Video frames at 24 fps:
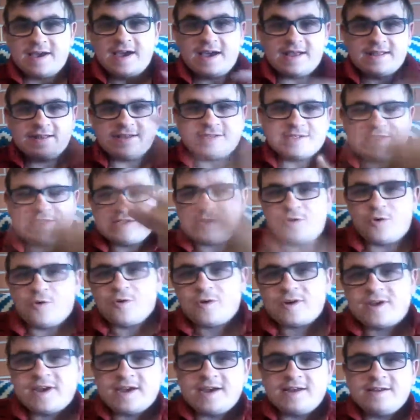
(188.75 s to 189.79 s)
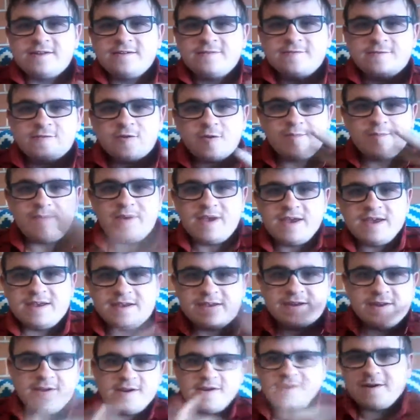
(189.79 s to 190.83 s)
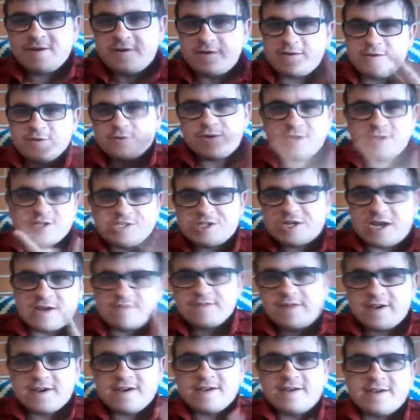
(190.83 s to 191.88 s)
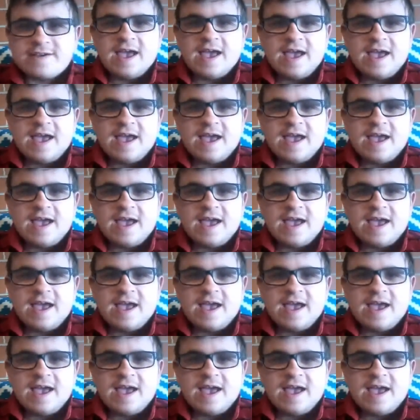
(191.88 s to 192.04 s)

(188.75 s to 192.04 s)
And they're just talking for a bit, to each other.